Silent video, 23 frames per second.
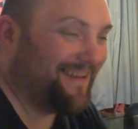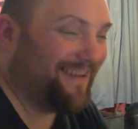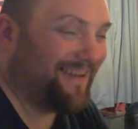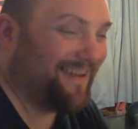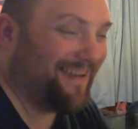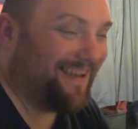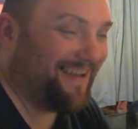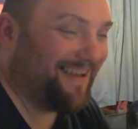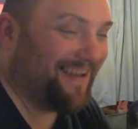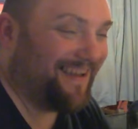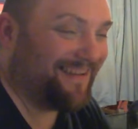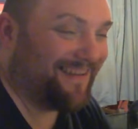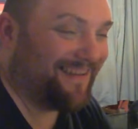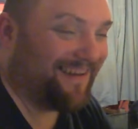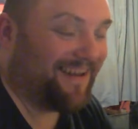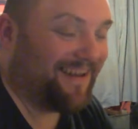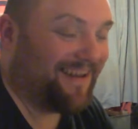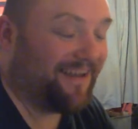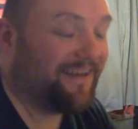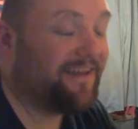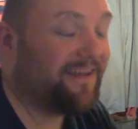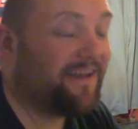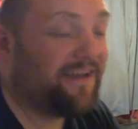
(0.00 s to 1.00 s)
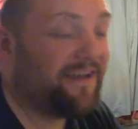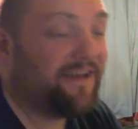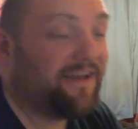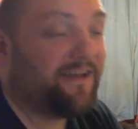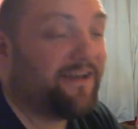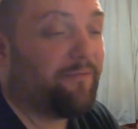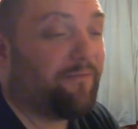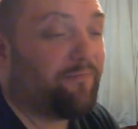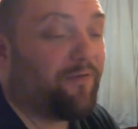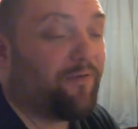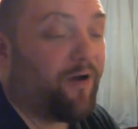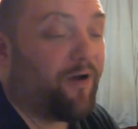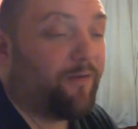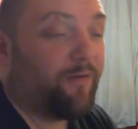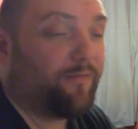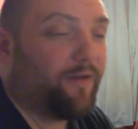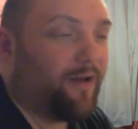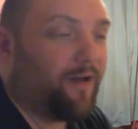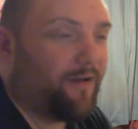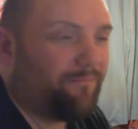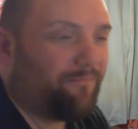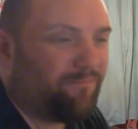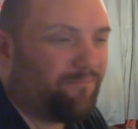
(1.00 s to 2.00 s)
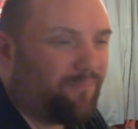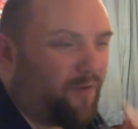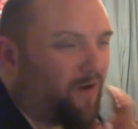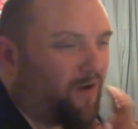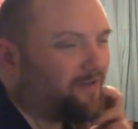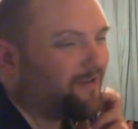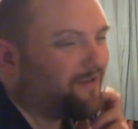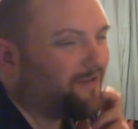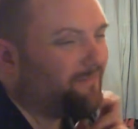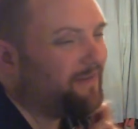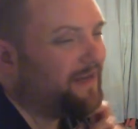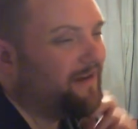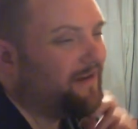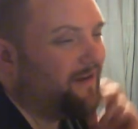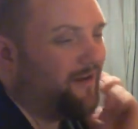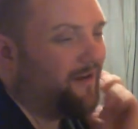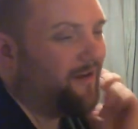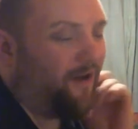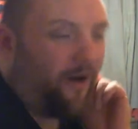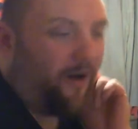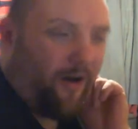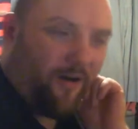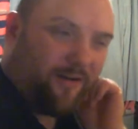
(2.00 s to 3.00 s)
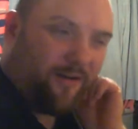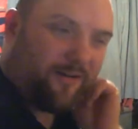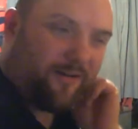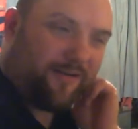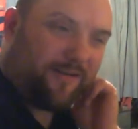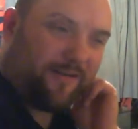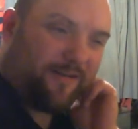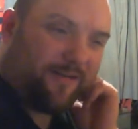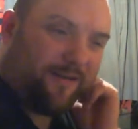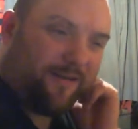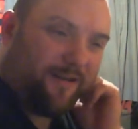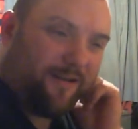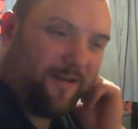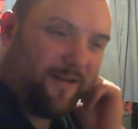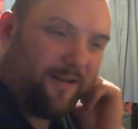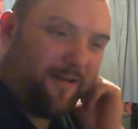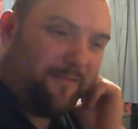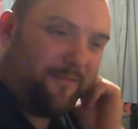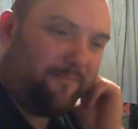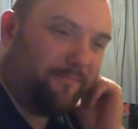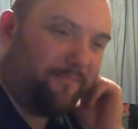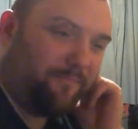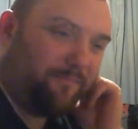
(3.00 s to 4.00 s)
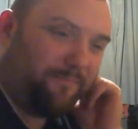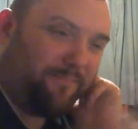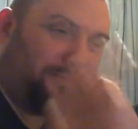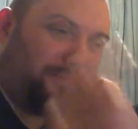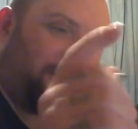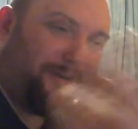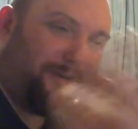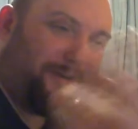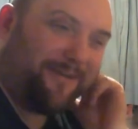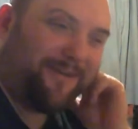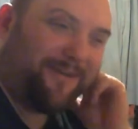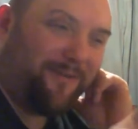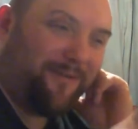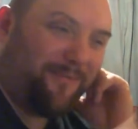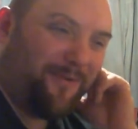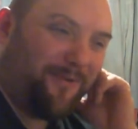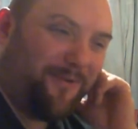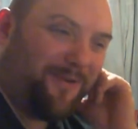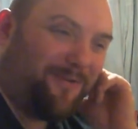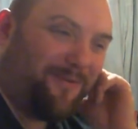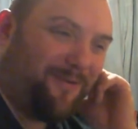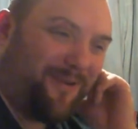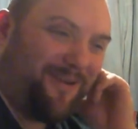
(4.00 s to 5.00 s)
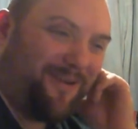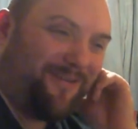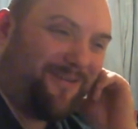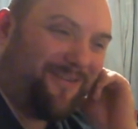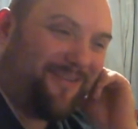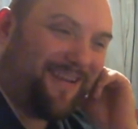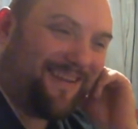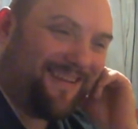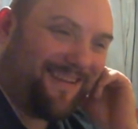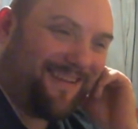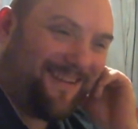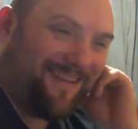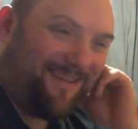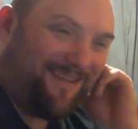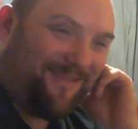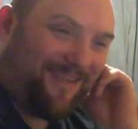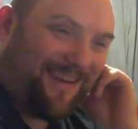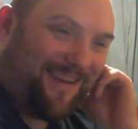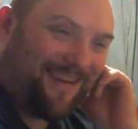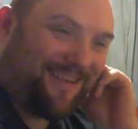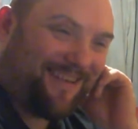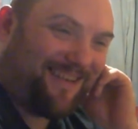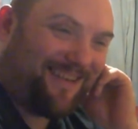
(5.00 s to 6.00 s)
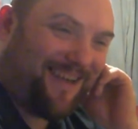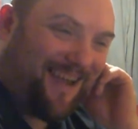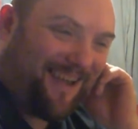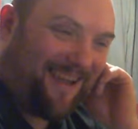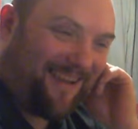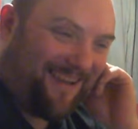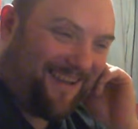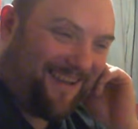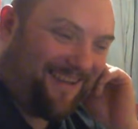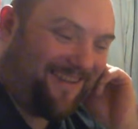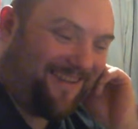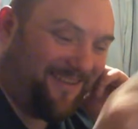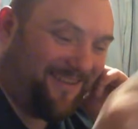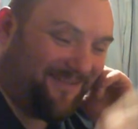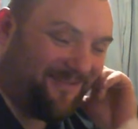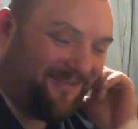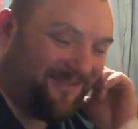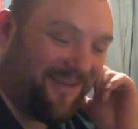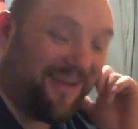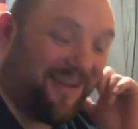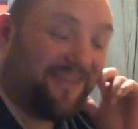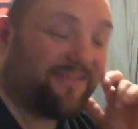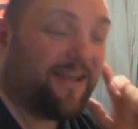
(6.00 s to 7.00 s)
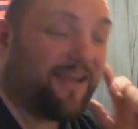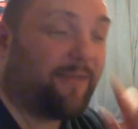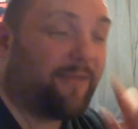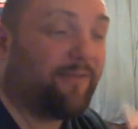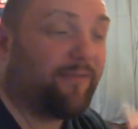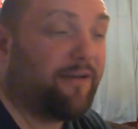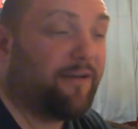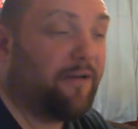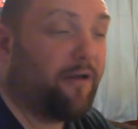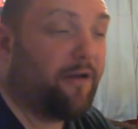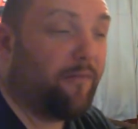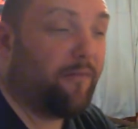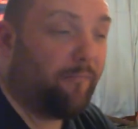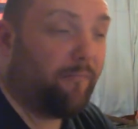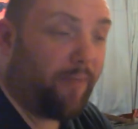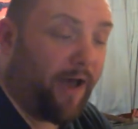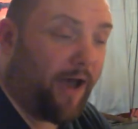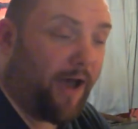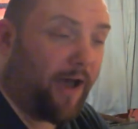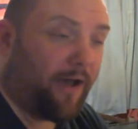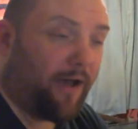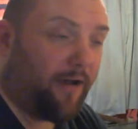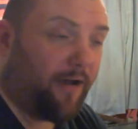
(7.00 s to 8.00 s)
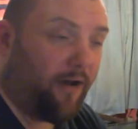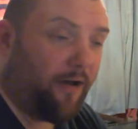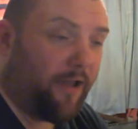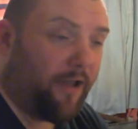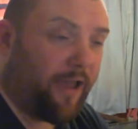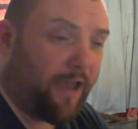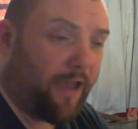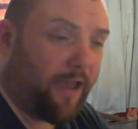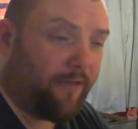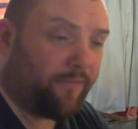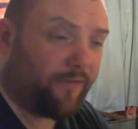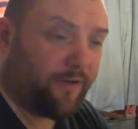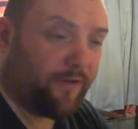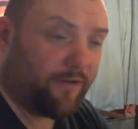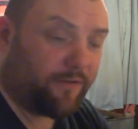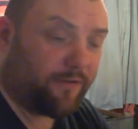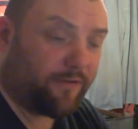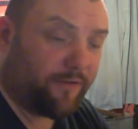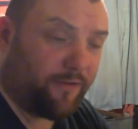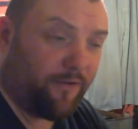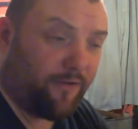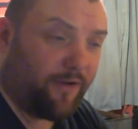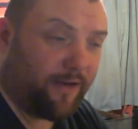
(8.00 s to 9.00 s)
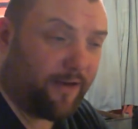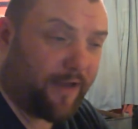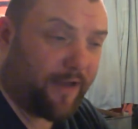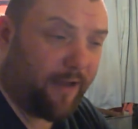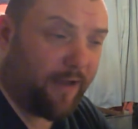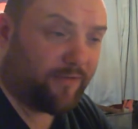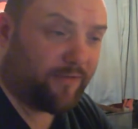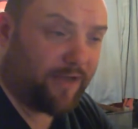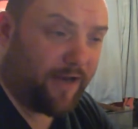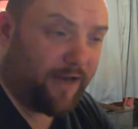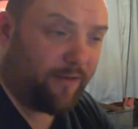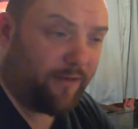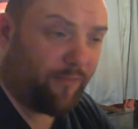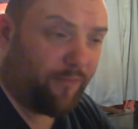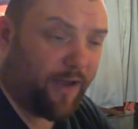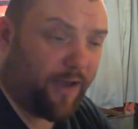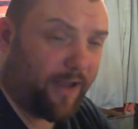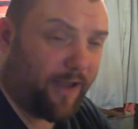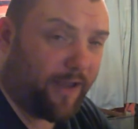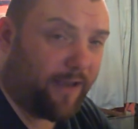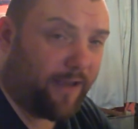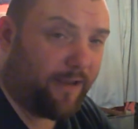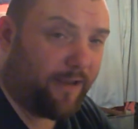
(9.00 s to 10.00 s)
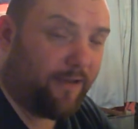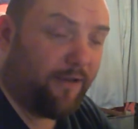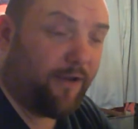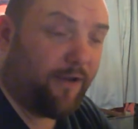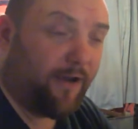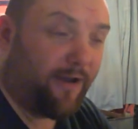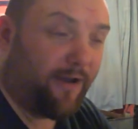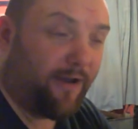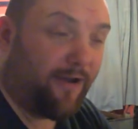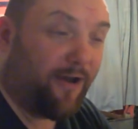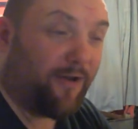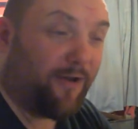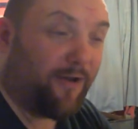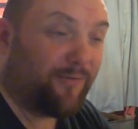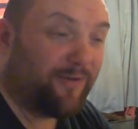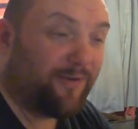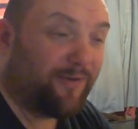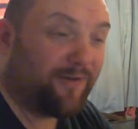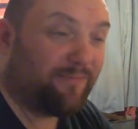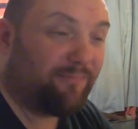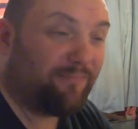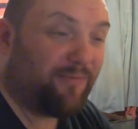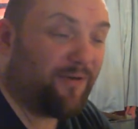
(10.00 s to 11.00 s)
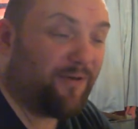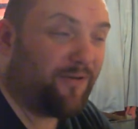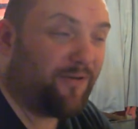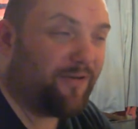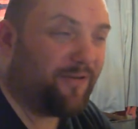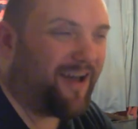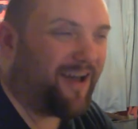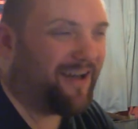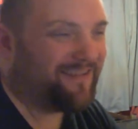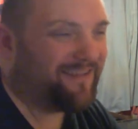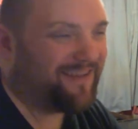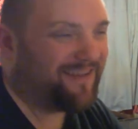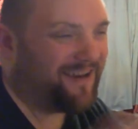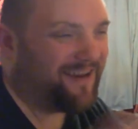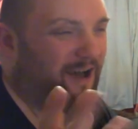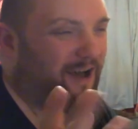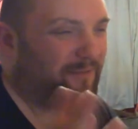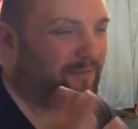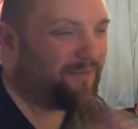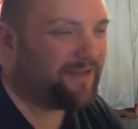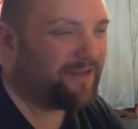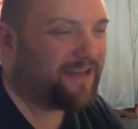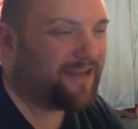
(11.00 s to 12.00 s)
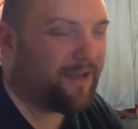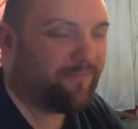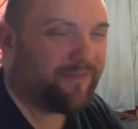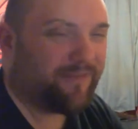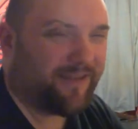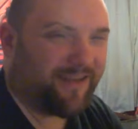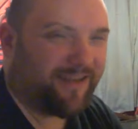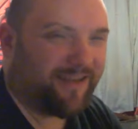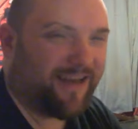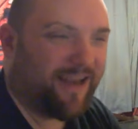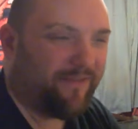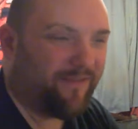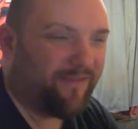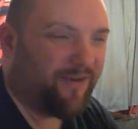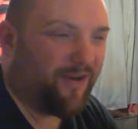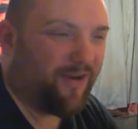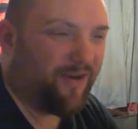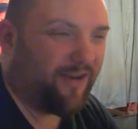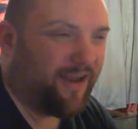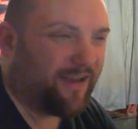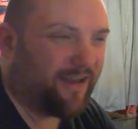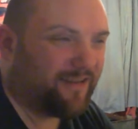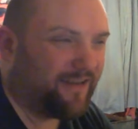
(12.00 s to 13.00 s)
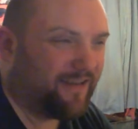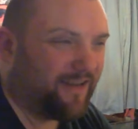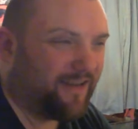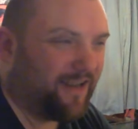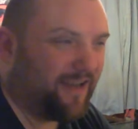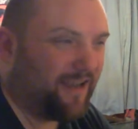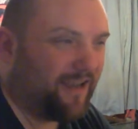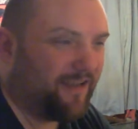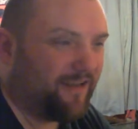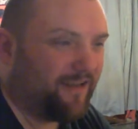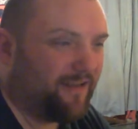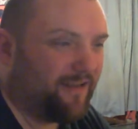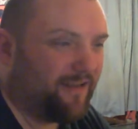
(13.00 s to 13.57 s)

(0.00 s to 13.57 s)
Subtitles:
I don't know. Possibly not, because I wouldn't want to risk all this chat going on while it was happening. But I have security cameras anyway, and I would put... I'd be tempted to leave it on, actually, yeah.